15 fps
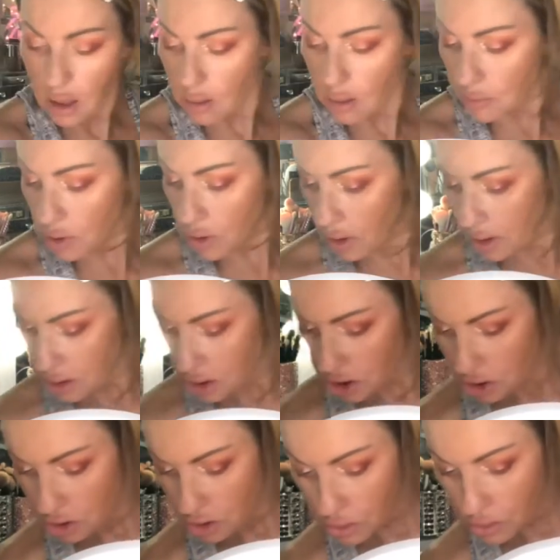Now I'm going
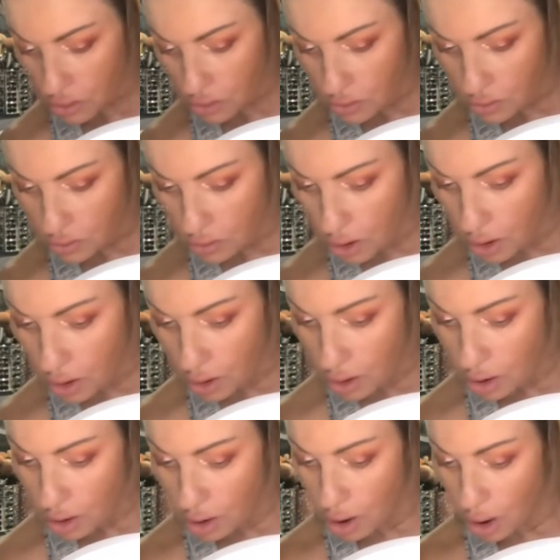to
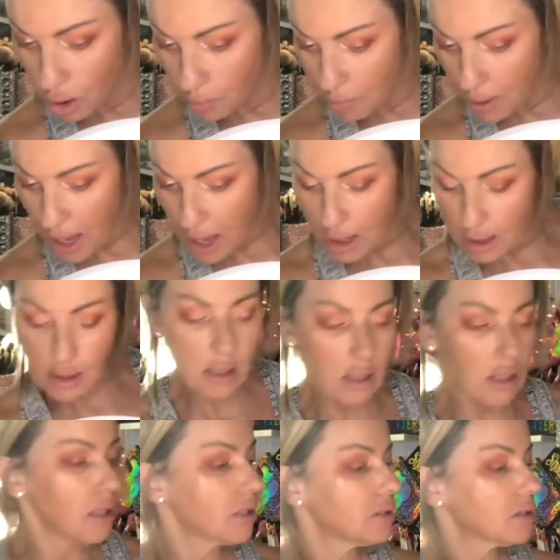go back
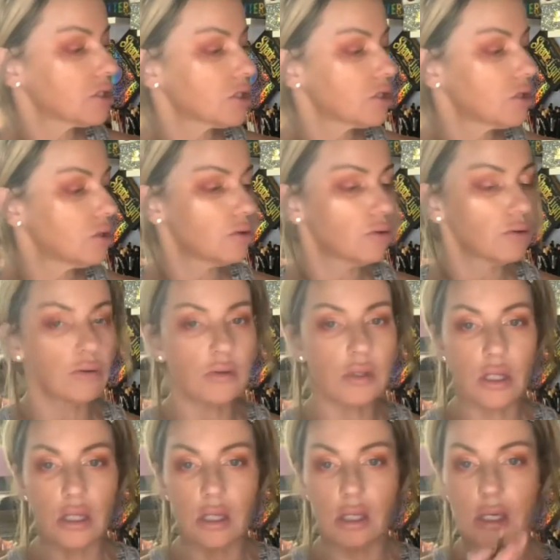into
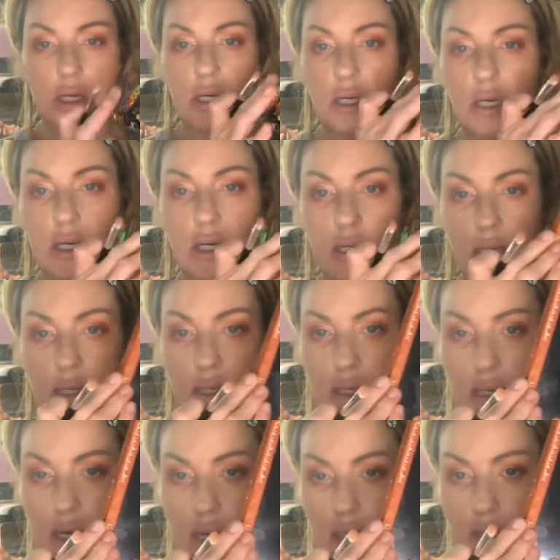the
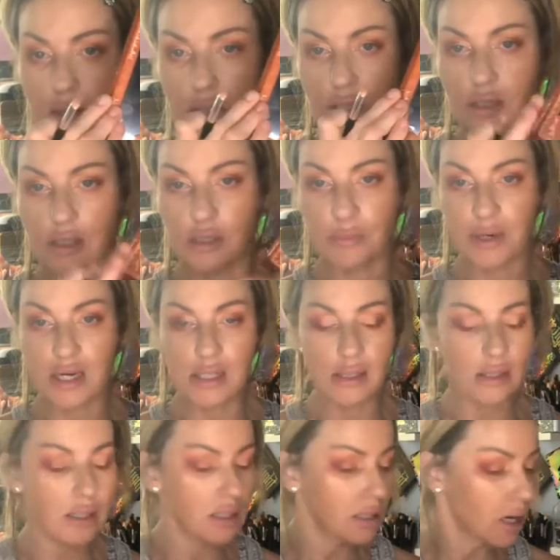Extra
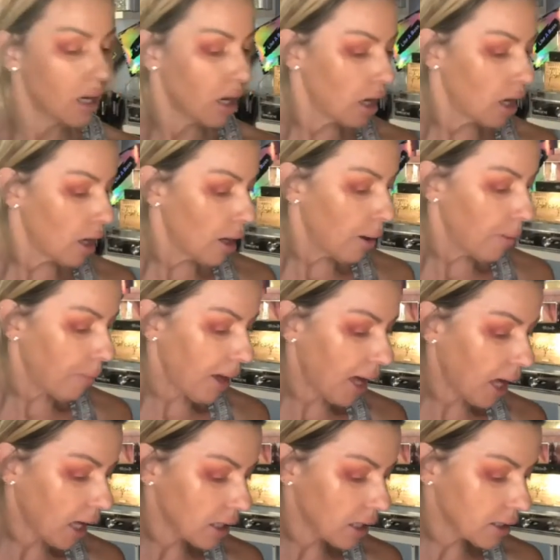Spicy
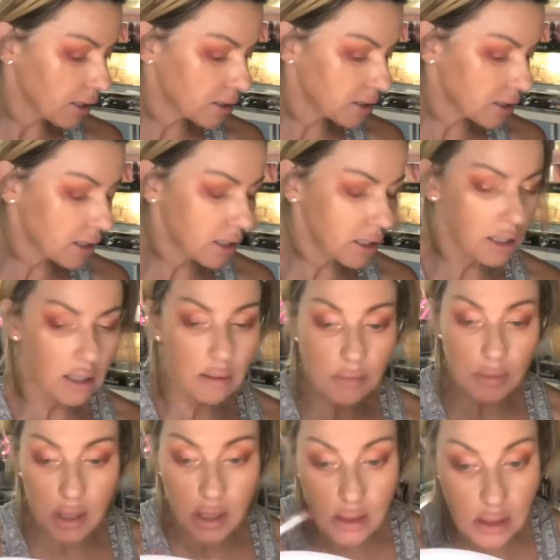palette, and
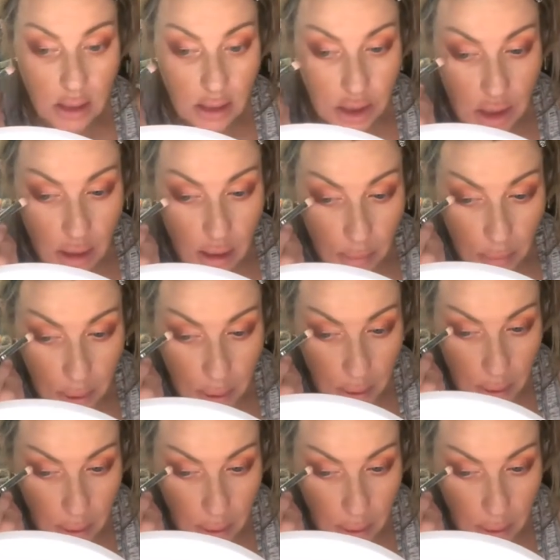I'm gonna touch up